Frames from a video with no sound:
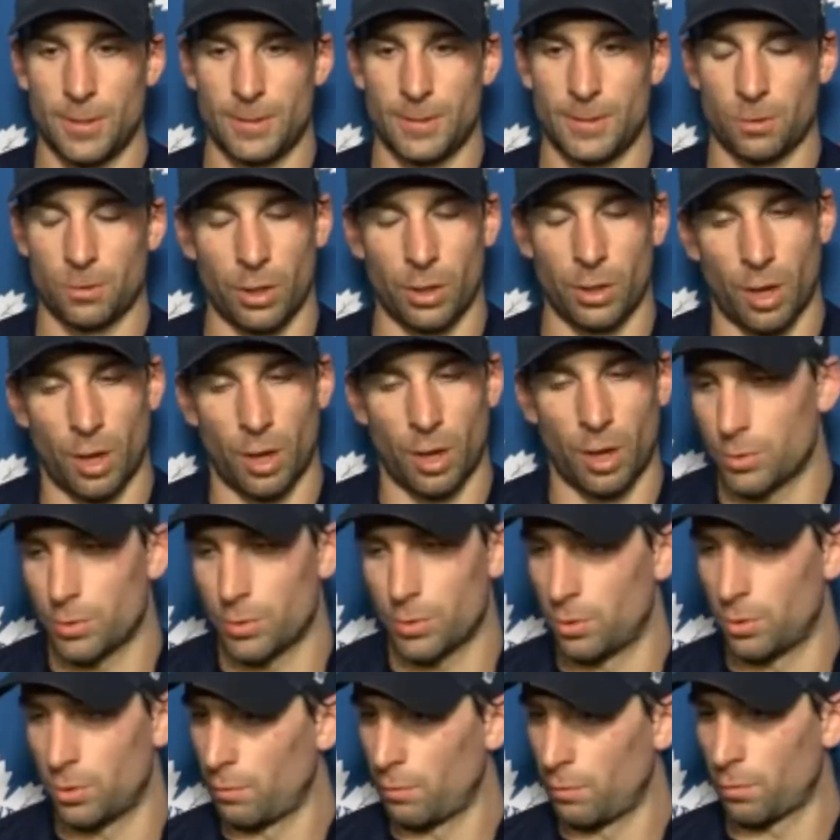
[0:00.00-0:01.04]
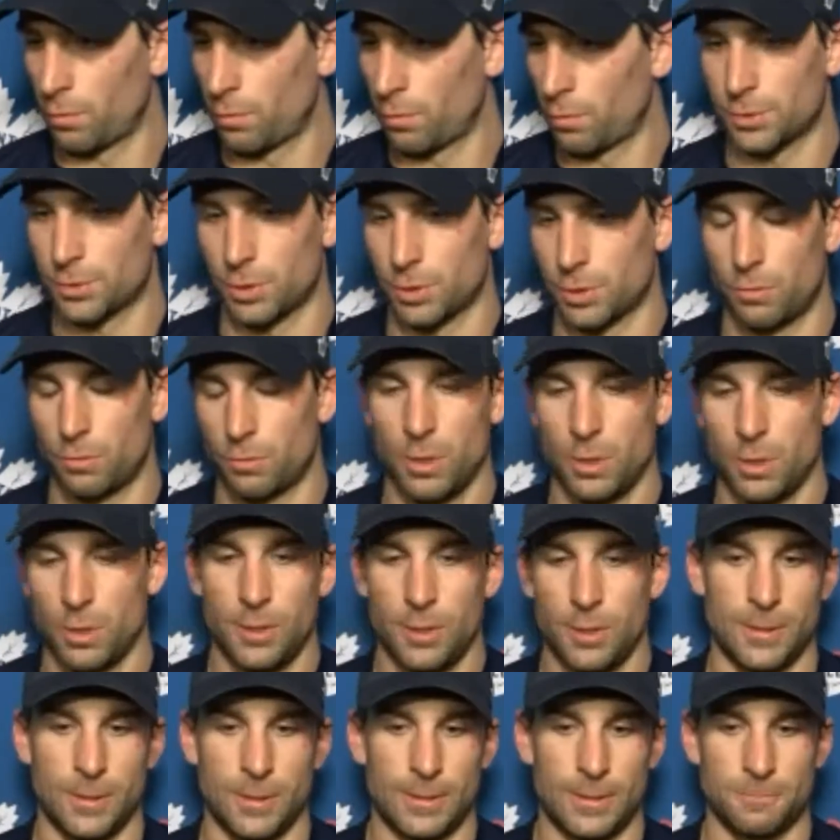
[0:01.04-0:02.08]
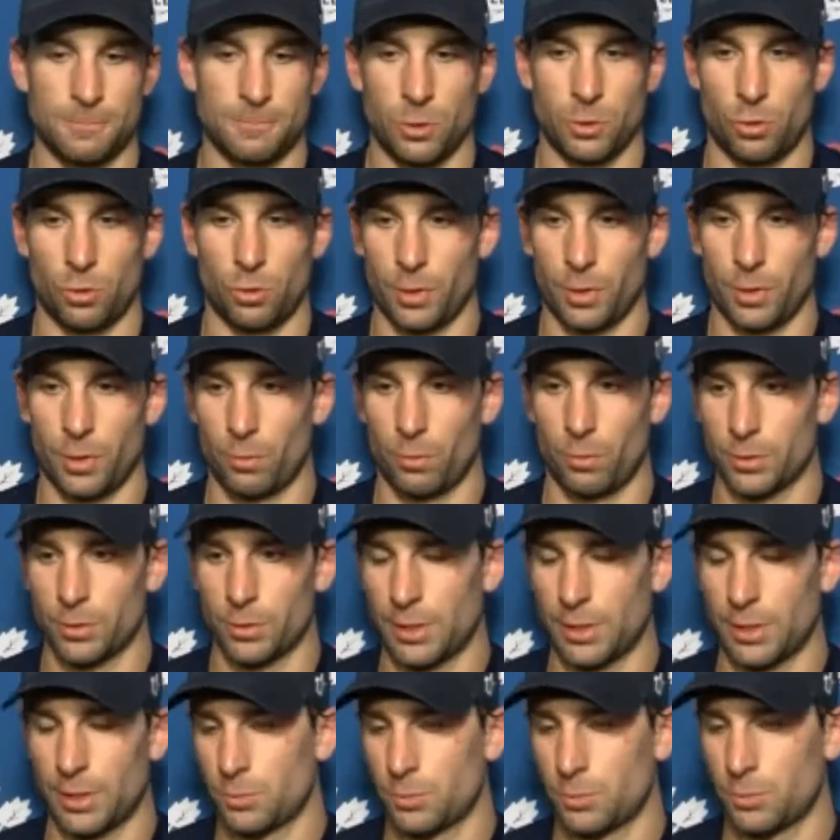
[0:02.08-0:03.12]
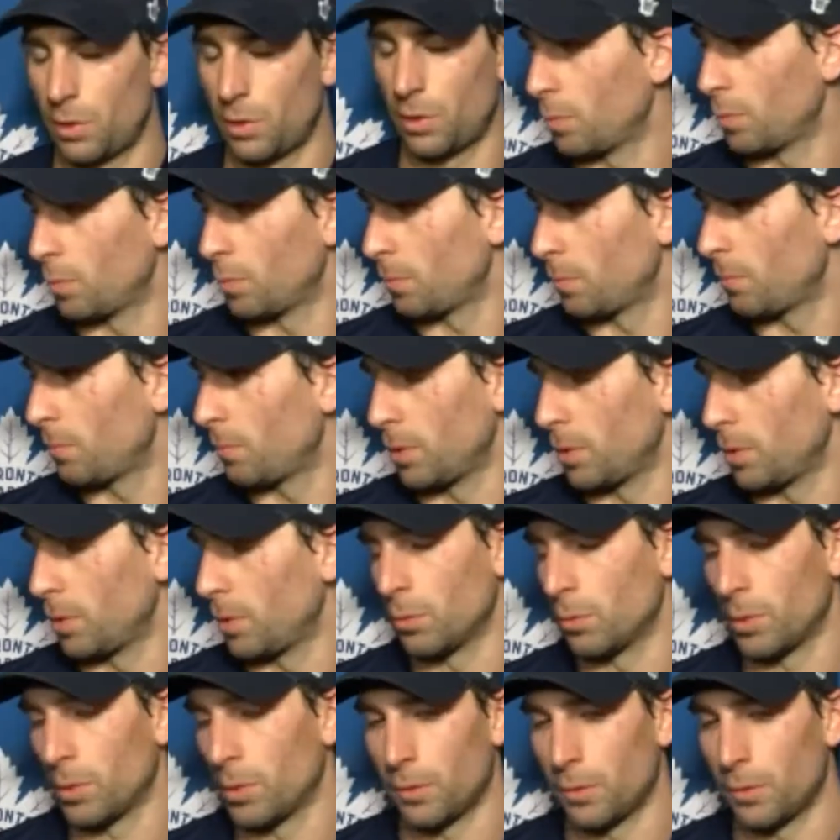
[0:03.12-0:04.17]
Great opportunity for us, so we know it'll be a real test, and we have to be prepared.